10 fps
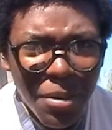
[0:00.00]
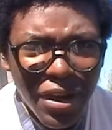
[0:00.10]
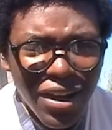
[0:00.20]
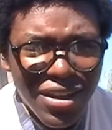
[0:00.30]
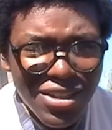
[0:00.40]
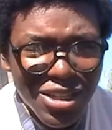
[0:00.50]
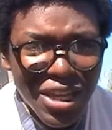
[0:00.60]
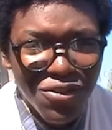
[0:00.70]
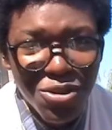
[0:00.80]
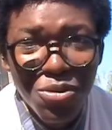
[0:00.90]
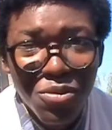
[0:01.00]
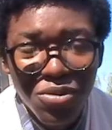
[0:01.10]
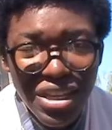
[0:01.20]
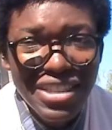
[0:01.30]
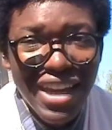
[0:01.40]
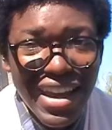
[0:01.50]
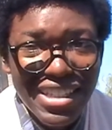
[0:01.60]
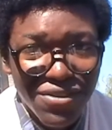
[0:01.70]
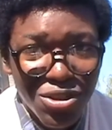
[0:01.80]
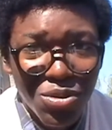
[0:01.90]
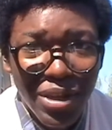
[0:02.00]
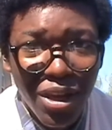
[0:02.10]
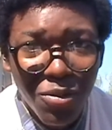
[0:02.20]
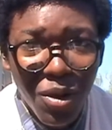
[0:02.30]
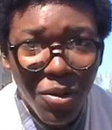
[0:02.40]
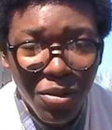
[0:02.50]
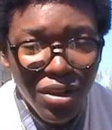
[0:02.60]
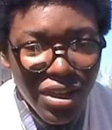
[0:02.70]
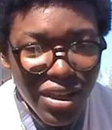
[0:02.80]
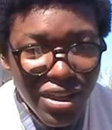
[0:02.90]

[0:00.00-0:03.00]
because if you, these days, if you do a girl wrong,